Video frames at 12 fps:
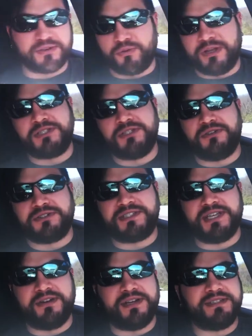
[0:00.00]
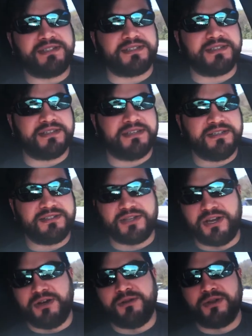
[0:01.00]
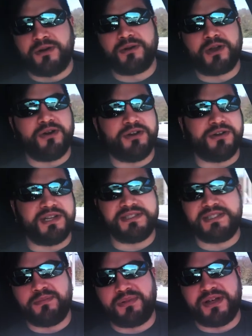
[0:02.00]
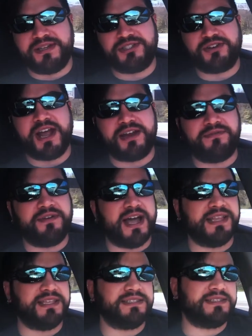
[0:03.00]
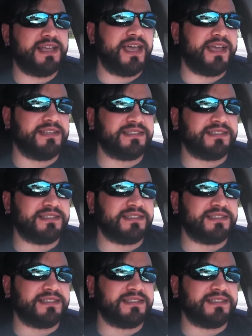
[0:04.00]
original series. So don't go on your Disney Plus trying to find this thing.